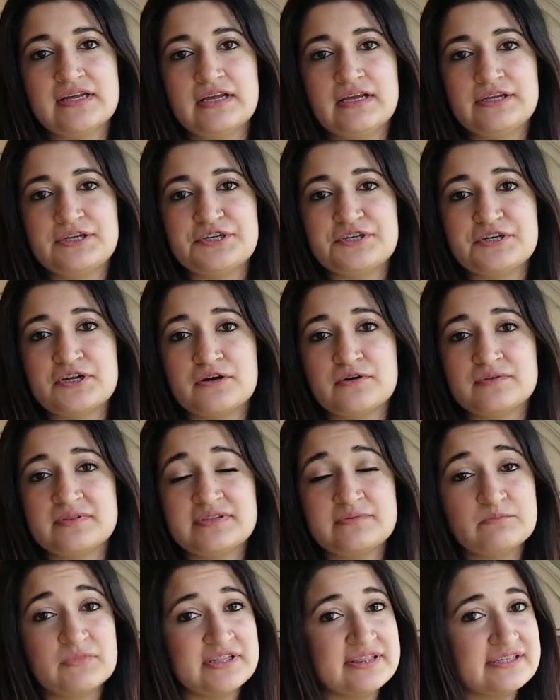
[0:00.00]
you know,
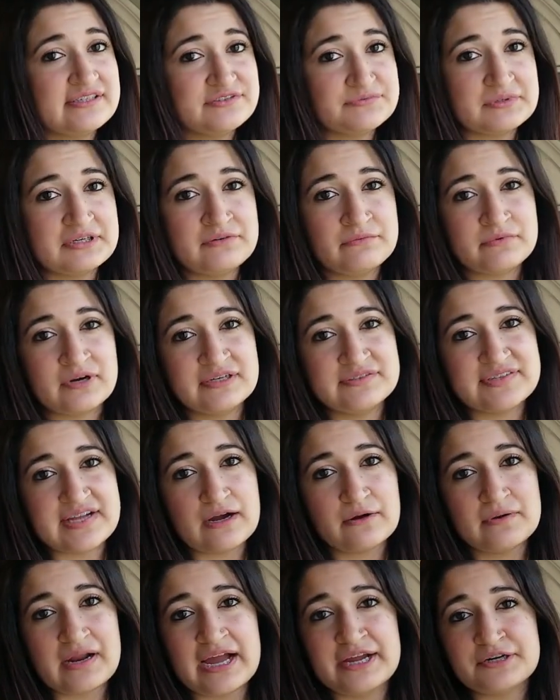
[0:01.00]
when this one runs
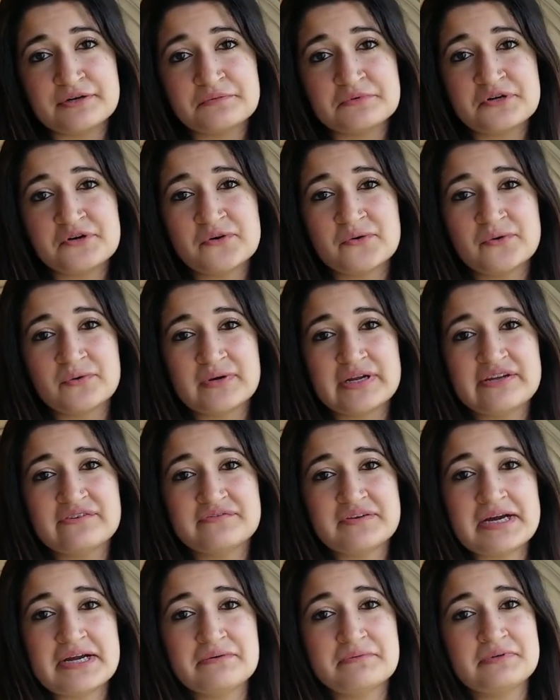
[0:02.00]
out, I don't know if
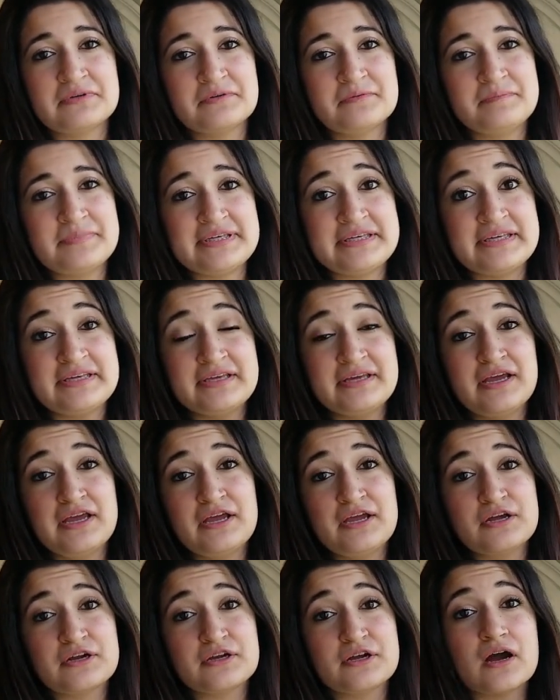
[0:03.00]
I will be
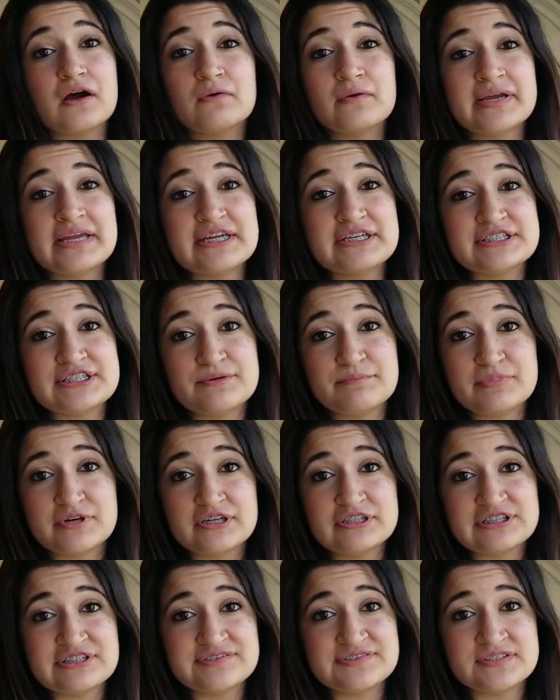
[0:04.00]
going to
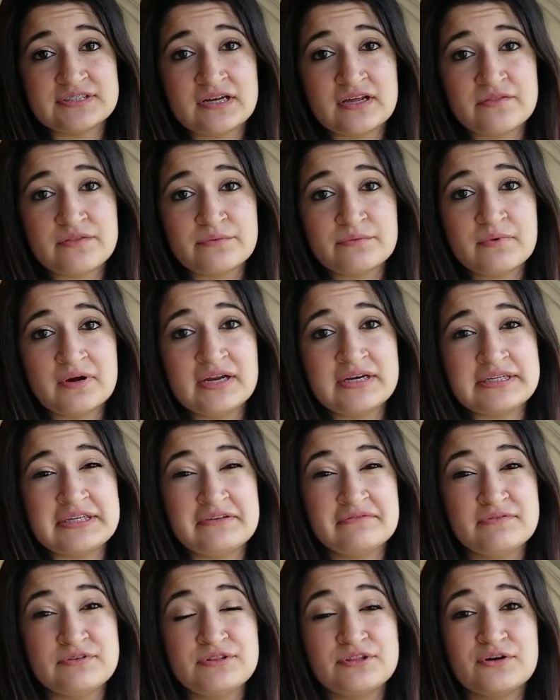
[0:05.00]
purchase another one,
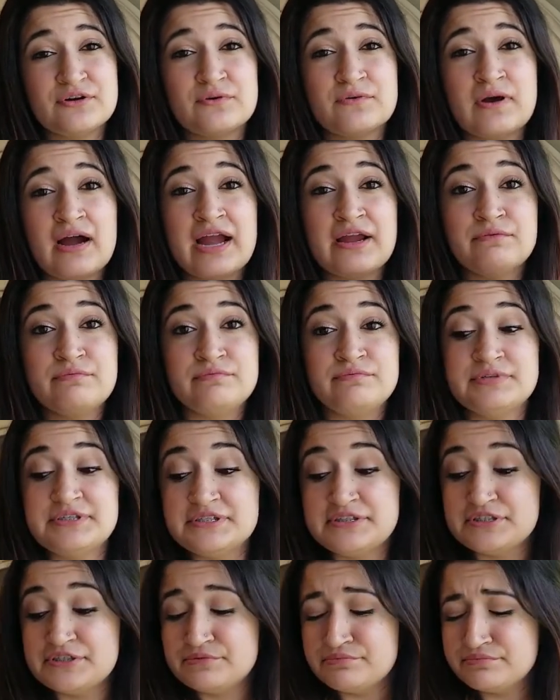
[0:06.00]
even though I
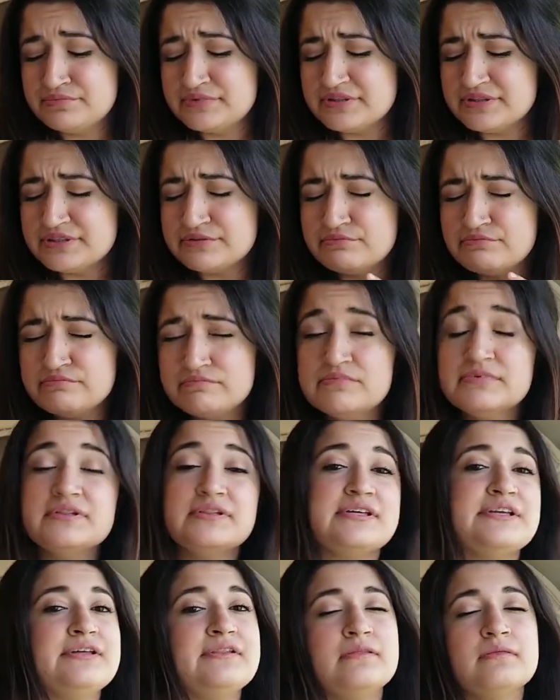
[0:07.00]
really, really,
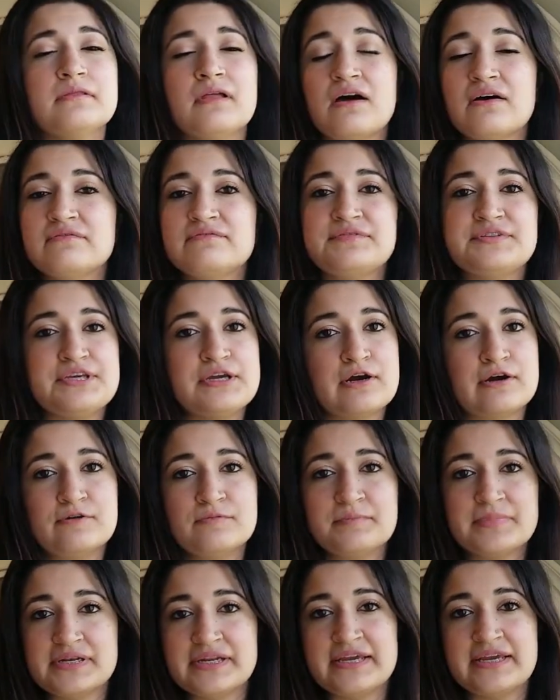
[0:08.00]
really love the
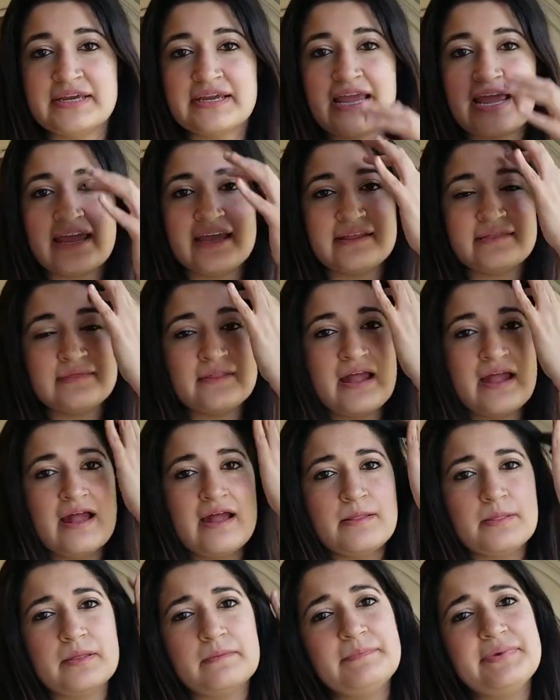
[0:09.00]
opening and
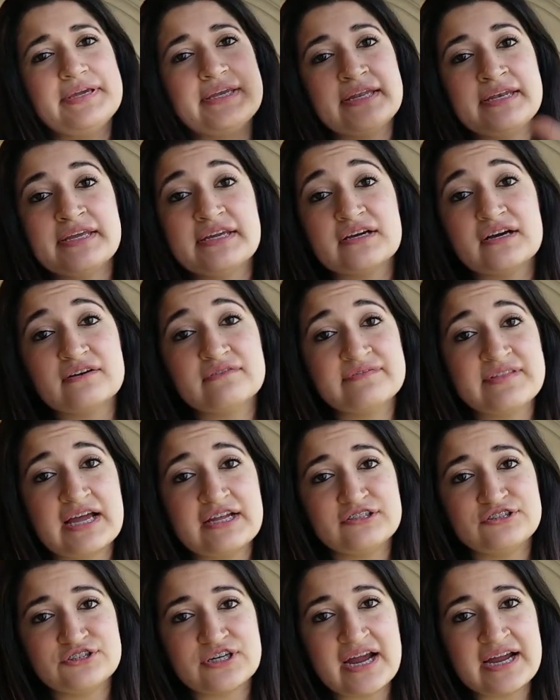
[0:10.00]
the beginning of
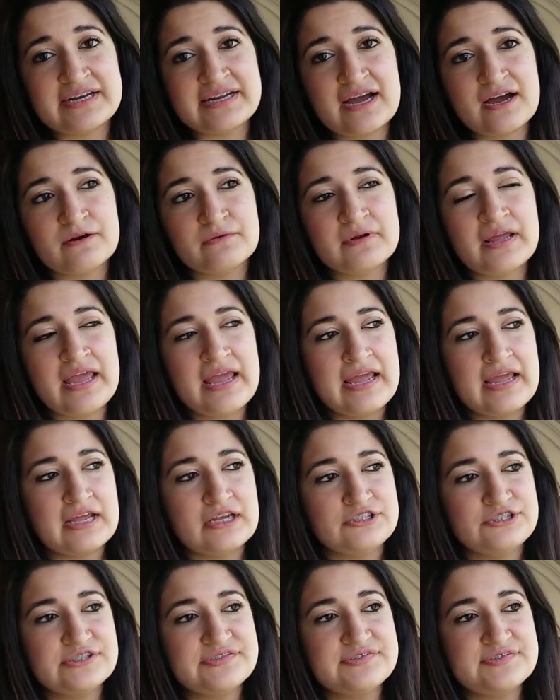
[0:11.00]
that dry down.
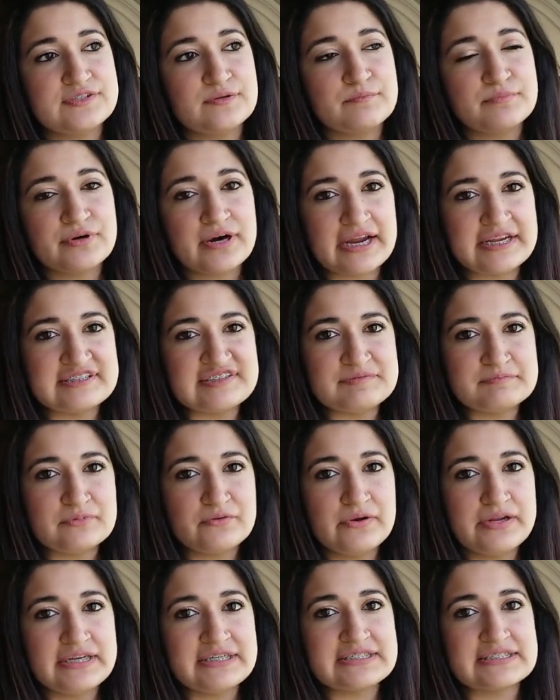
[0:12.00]
Just the price
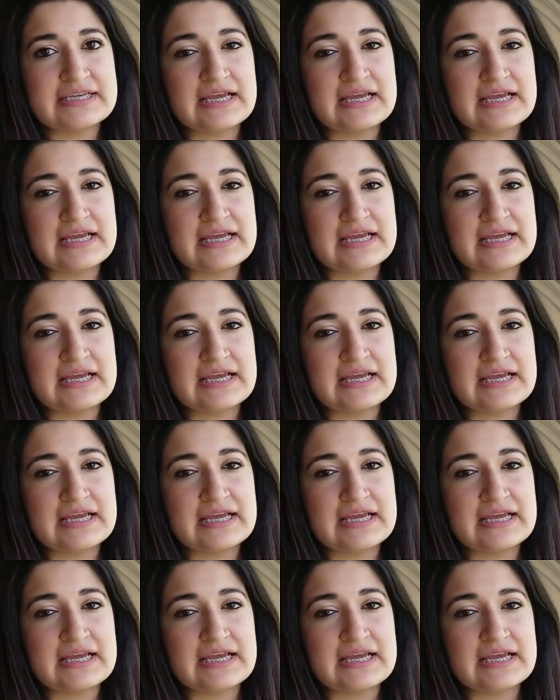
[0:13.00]
point